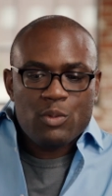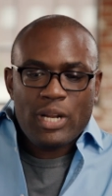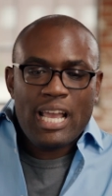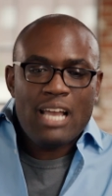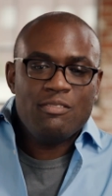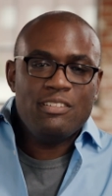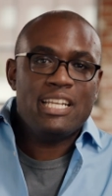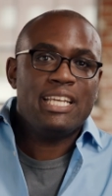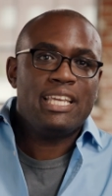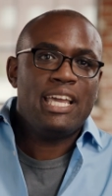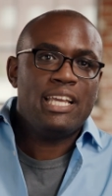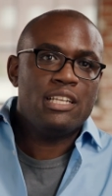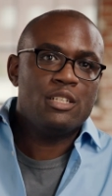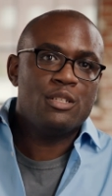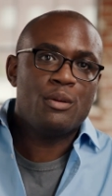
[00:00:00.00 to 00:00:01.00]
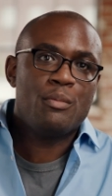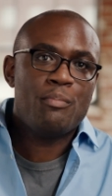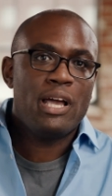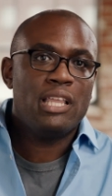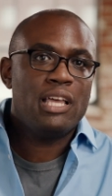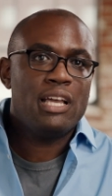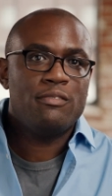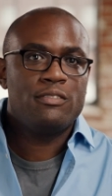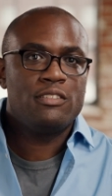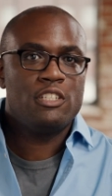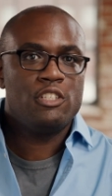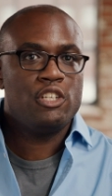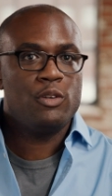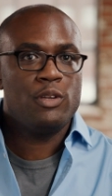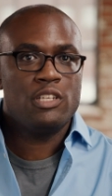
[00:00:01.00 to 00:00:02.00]
is what I have dedicated my life
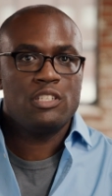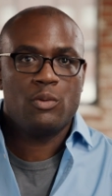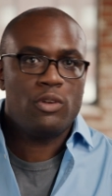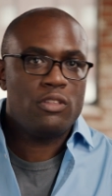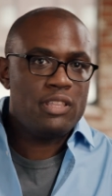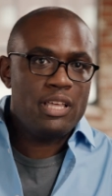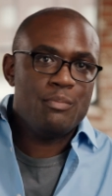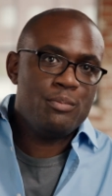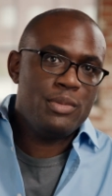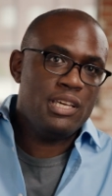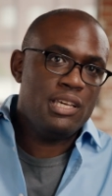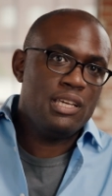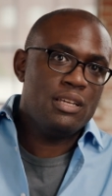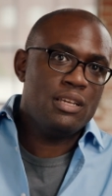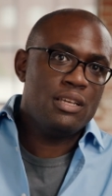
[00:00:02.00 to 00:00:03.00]
to doing. So whether that be